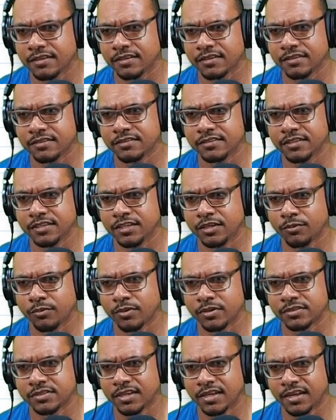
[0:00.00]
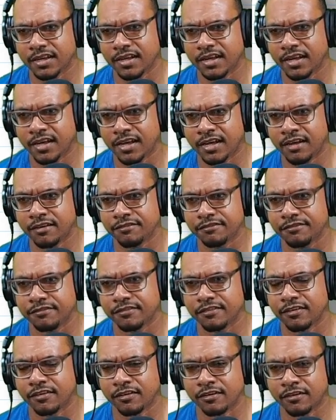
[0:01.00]
is equal to a
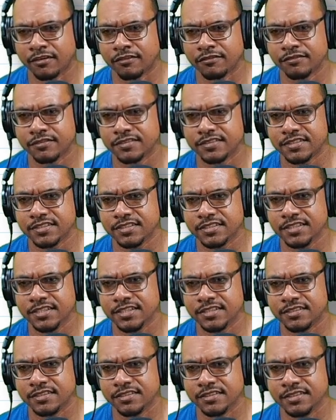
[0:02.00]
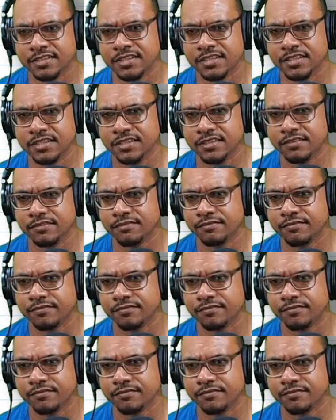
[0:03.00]
half of C to D.